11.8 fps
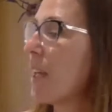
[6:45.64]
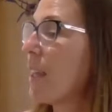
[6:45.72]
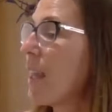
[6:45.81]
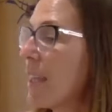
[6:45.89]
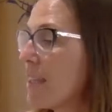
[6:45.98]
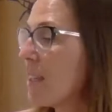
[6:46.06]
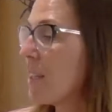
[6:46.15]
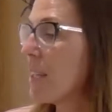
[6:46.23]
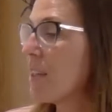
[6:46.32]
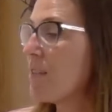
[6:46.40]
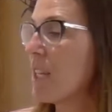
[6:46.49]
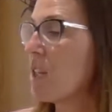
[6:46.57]
They like to
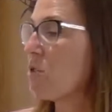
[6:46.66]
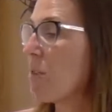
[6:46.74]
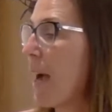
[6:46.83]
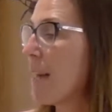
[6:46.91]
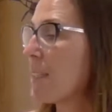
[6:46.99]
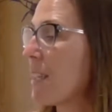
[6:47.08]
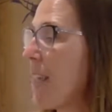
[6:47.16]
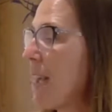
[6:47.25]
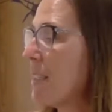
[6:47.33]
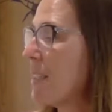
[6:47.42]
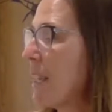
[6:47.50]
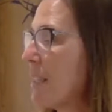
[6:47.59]
live in
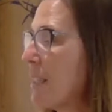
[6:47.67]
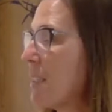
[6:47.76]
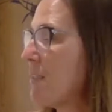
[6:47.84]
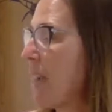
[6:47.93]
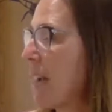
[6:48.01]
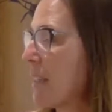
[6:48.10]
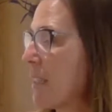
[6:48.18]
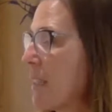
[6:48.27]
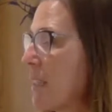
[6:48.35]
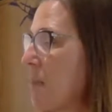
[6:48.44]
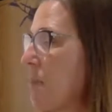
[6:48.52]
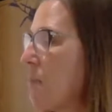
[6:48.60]
grasslands and
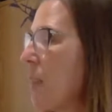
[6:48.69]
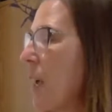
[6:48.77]
savannas.